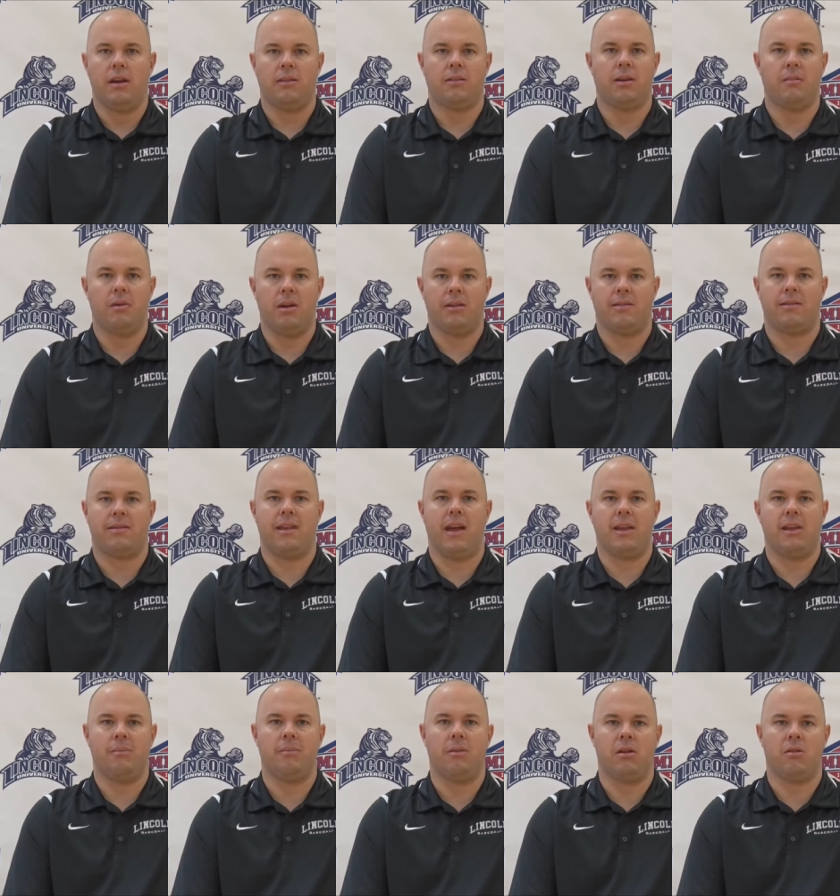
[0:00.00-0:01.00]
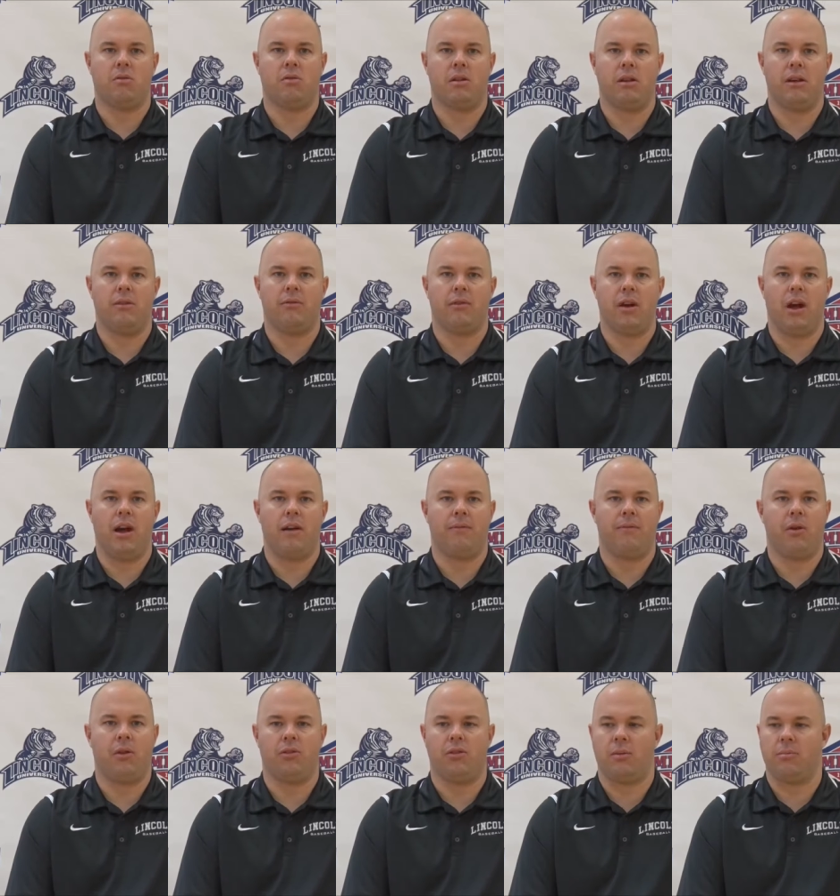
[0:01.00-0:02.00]
he's going to be a steady middle relief guy,
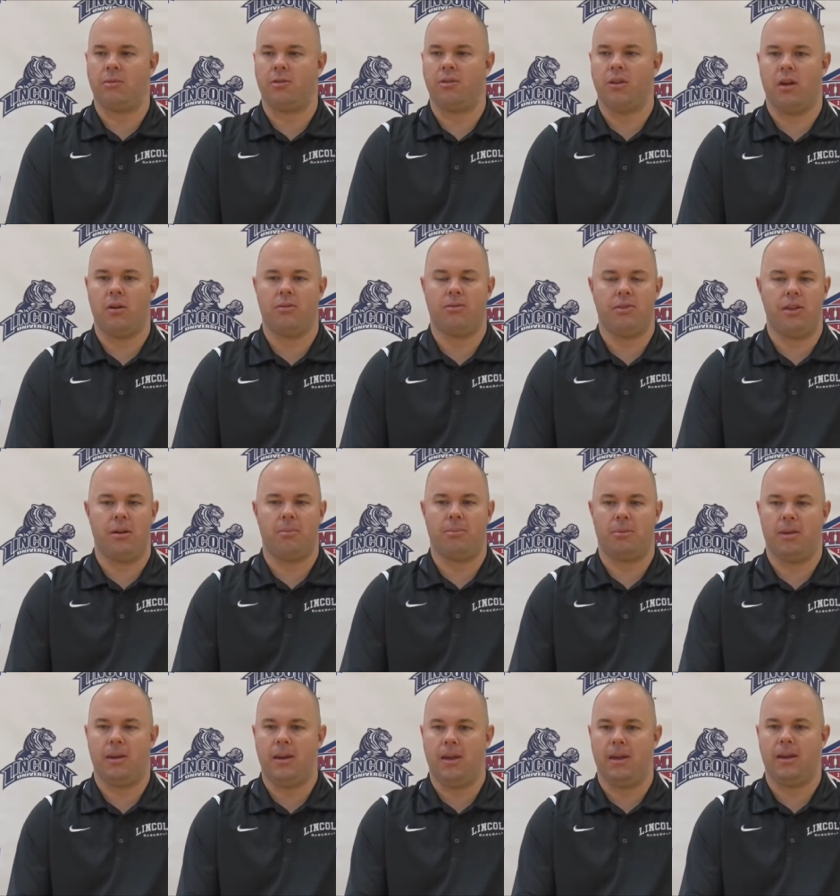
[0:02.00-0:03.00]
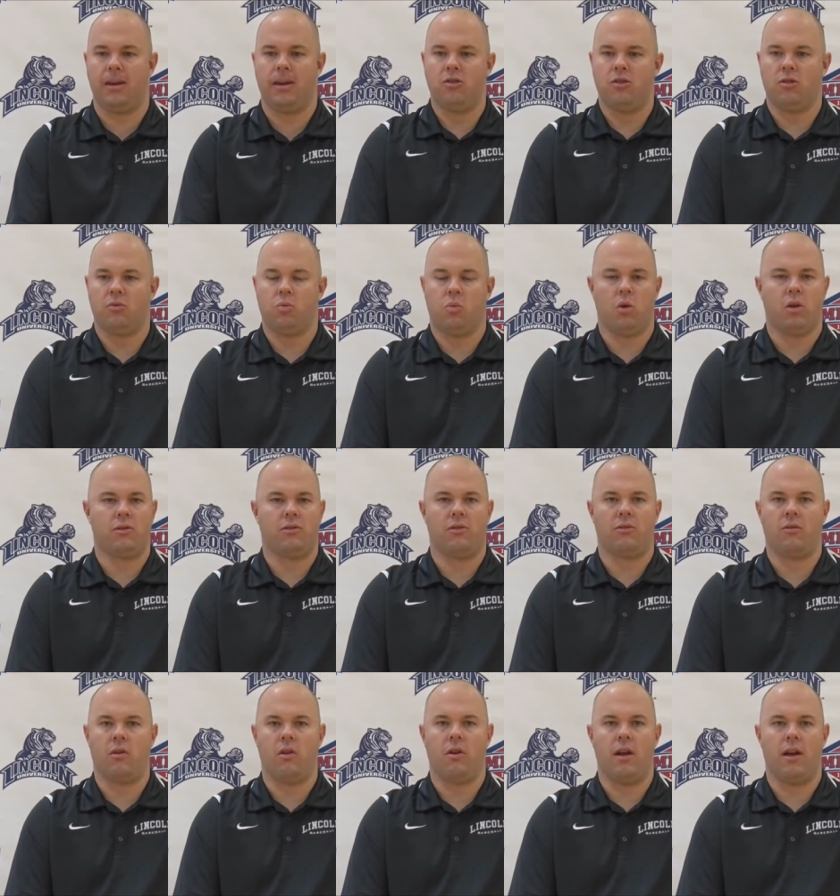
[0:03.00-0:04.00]
fills up the zone, same thing, just works
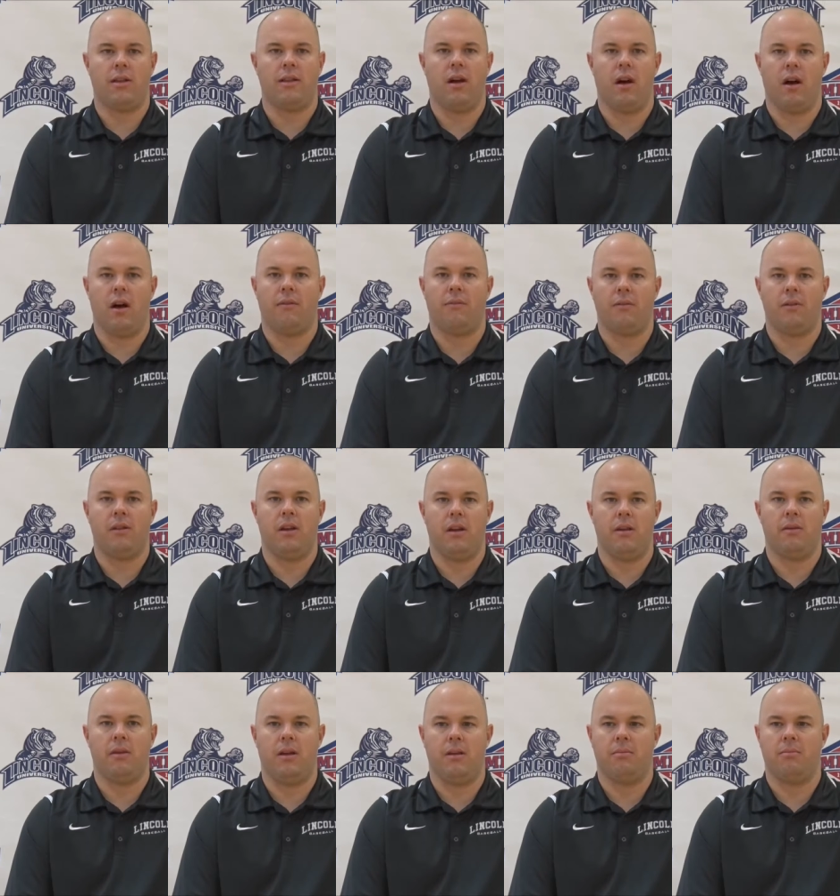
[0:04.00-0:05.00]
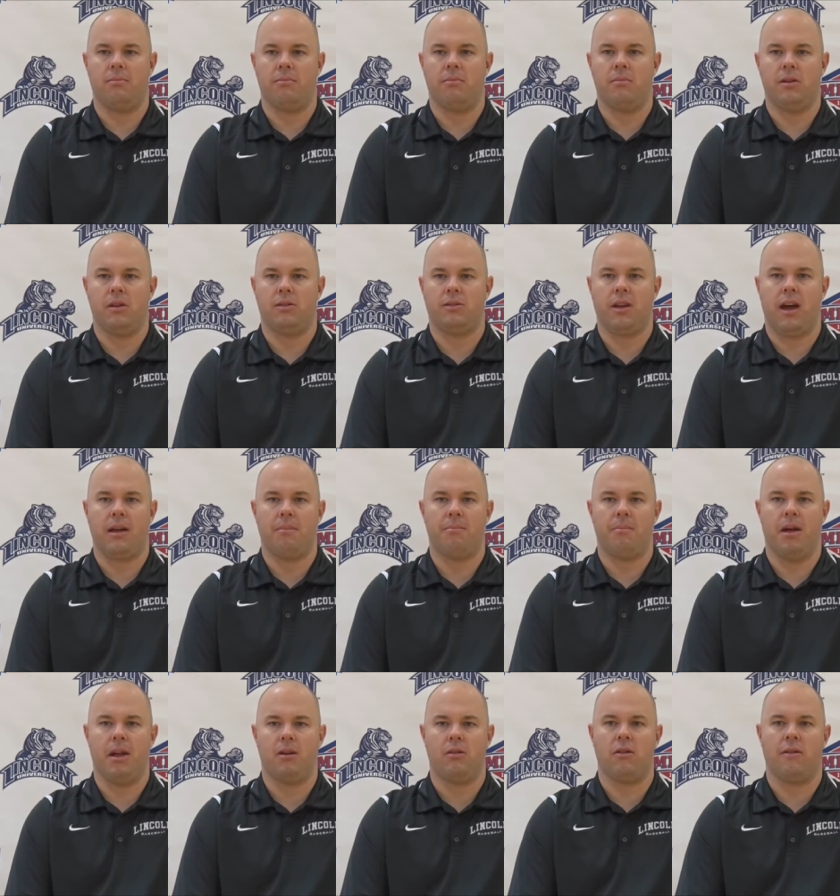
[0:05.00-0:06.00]
his rear end off, and, and, and he's gotten better.